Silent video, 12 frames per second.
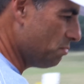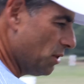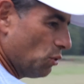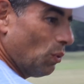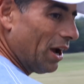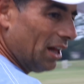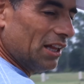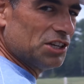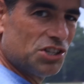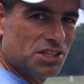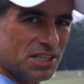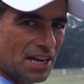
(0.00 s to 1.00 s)
pretty well,
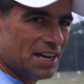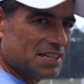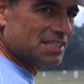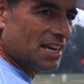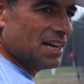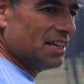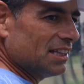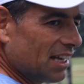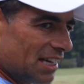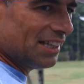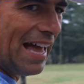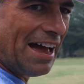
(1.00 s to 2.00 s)
I should say. It's a,
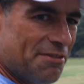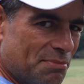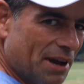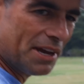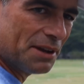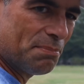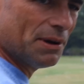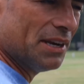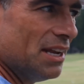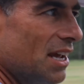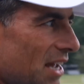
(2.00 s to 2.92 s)
like a lav mic, but